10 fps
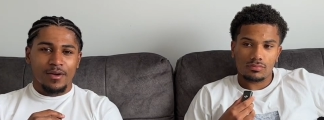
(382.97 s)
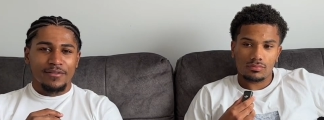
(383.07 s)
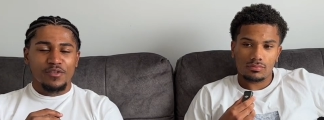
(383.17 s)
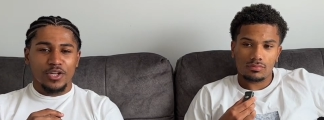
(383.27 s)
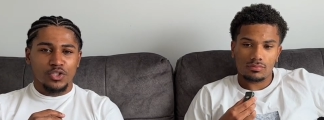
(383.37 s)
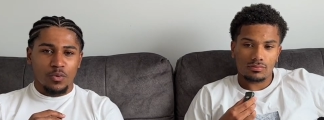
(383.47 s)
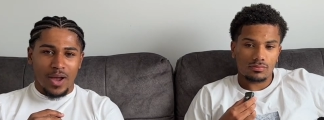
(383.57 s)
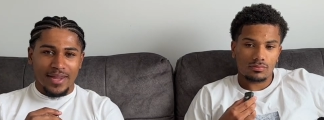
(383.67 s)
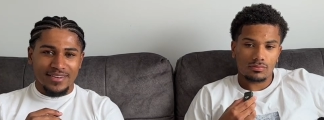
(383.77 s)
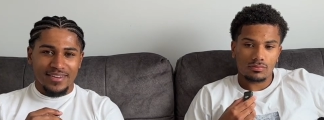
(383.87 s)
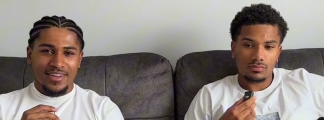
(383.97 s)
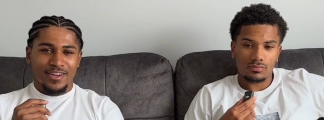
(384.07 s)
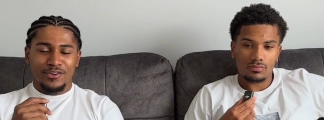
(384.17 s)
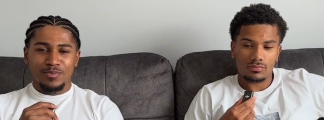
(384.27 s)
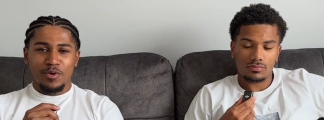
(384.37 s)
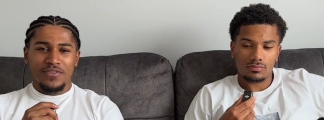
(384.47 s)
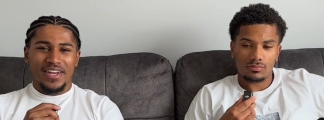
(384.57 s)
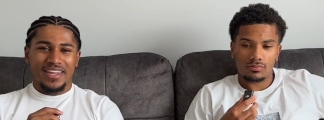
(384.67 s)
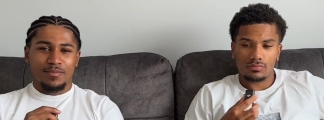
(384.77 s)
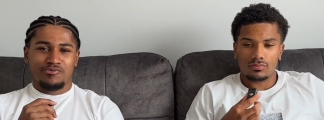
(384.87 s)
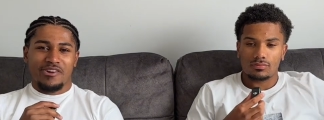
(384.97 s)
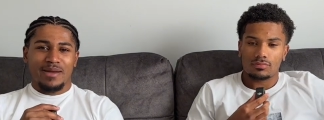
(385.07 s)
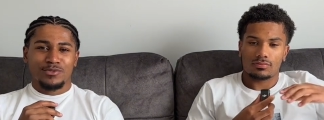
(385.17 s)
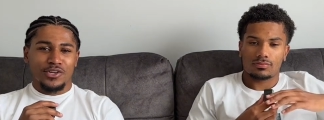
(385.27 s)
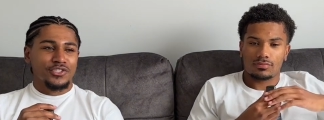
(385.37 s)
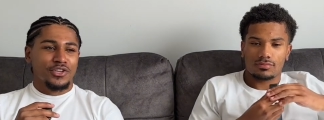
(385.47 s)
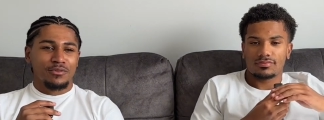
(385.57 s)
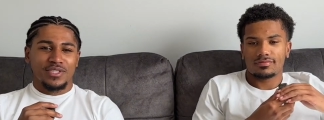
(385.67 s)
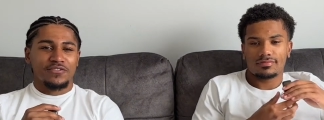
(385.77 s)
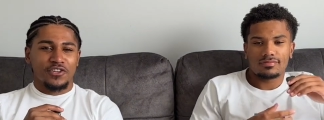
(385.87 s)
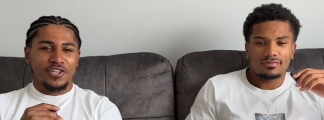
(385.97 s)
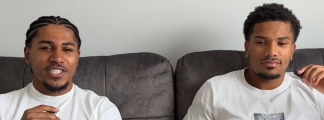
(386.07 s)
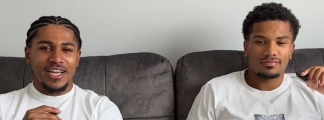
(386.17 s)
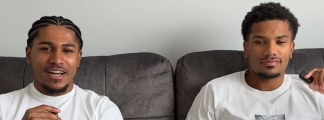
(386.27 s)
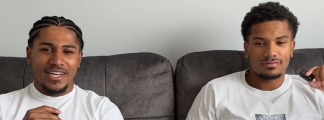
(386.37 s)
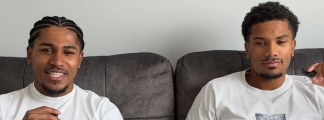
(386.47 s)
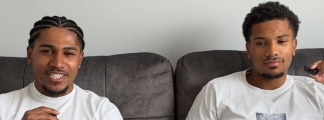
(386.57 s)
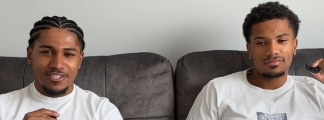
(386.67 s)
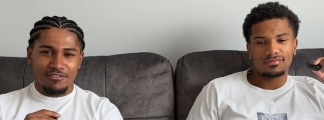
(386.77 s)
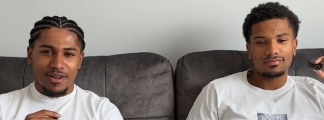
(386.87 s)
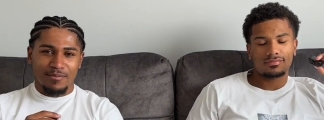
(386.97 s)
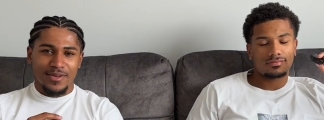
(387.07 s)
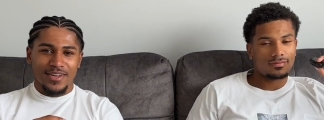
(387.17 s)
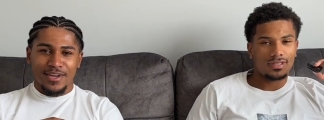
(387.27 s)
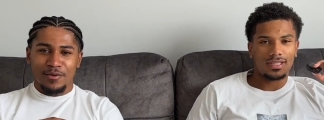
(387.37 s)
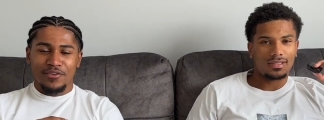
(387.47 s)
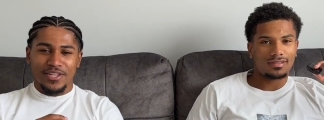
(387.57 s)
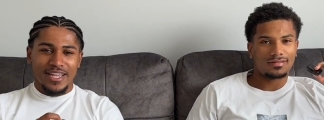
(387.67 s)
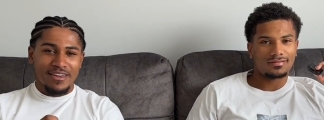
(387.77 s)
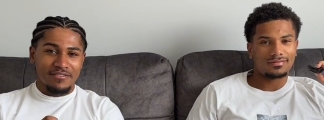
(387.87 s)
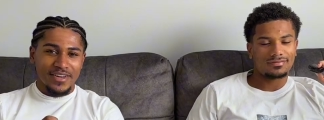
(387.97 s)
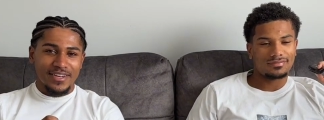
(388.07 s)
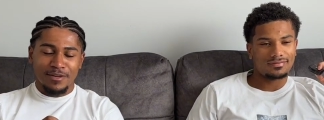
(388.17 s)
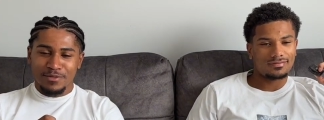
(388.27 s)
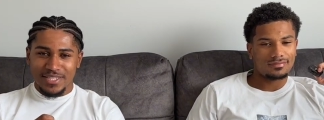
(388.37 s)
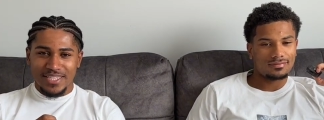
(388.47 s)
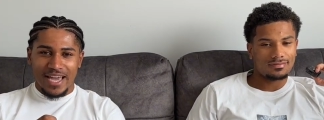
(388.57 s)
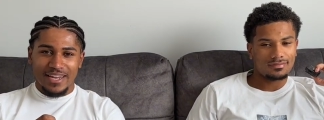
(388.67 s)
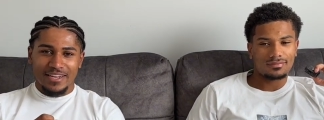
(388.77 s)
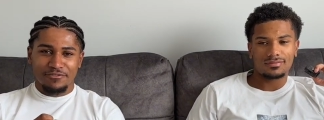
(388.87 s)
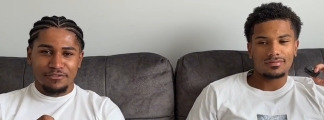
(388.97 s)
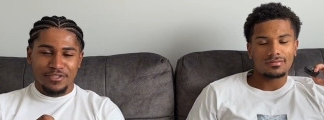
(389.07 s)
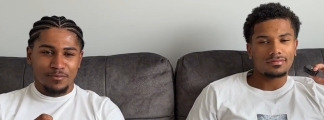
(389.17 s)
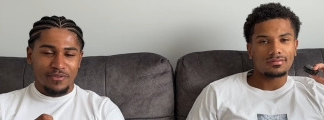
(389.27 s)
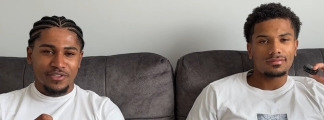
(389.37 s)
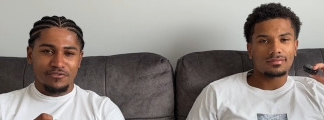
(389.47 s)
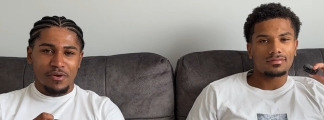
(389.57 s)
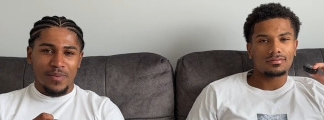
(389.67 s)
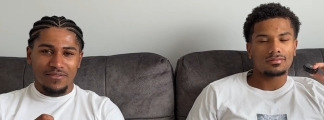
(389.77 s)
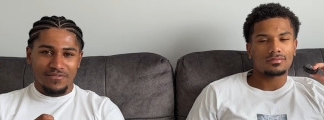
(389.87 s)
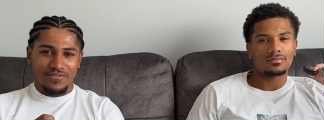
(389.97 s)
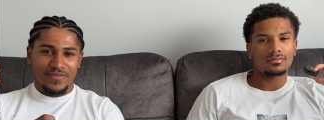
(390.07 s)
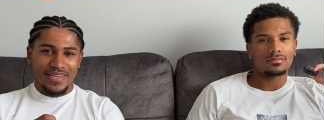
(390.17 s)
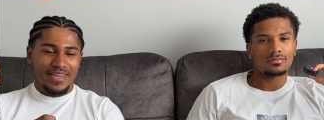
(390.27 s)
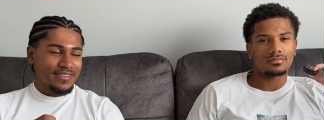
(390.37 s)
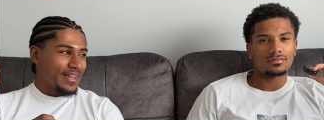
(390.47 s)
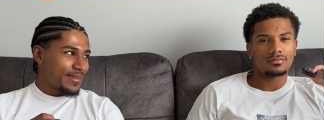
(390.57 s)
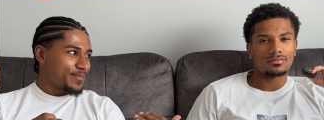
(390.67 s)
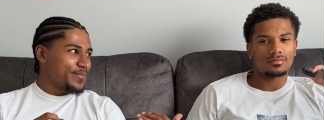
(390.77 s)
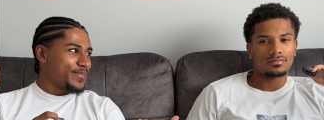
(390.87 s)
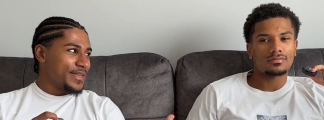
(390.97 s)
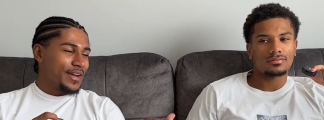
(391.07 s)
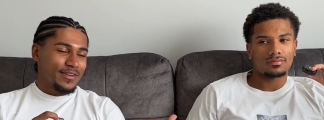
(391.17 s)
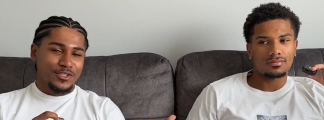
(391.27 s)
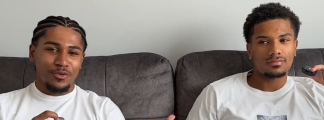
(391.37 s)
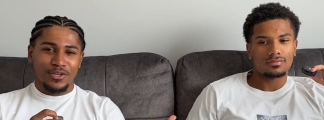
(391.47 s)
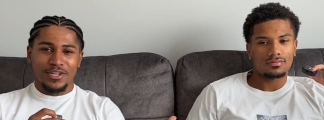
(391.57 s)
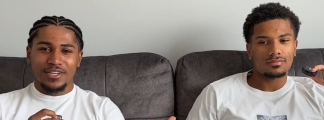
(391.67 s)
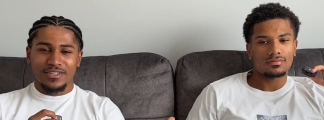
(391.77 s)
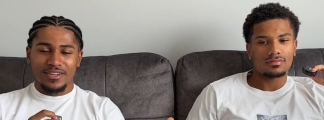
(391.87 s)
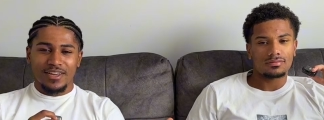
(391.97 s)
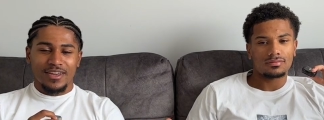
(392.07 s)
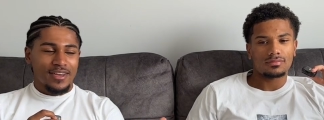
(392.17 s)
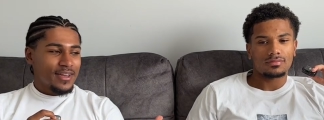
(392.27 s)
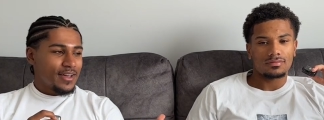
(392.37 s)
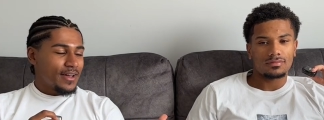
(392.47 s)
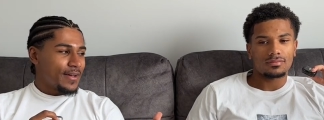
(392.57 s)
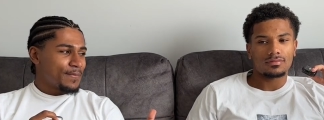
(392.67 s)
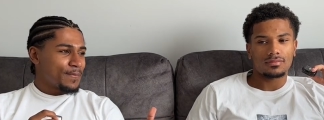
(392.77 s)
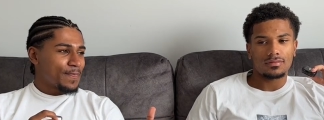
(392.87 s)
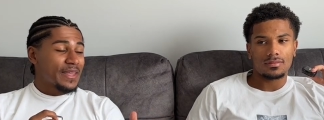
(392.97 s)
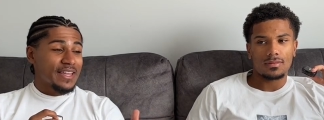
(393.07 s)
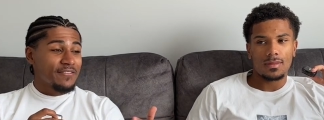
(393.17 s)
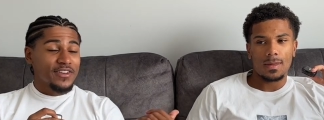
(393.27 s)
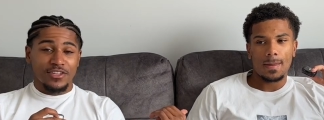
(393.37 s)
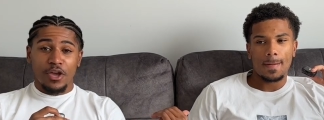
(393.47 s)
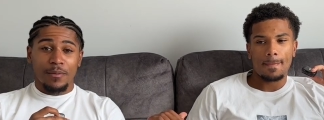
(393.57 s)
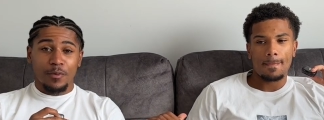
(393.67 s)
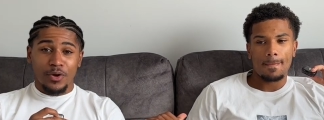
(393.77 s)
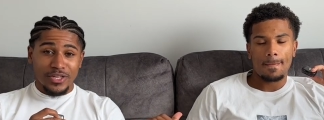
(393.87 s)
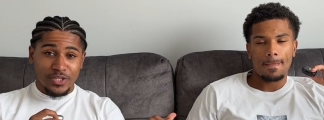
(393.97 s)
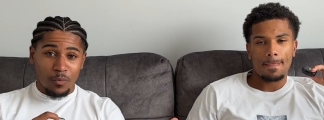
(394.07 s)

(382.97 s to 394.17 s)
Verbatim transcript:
Speaker 1: We've got Juan, who's moving like the prime Jon Jones. If you go check out his Instagram, yeah. we've got David. He was in Thailand for us, with us for a month. He like you know Jordan and um, David and Yomi were going to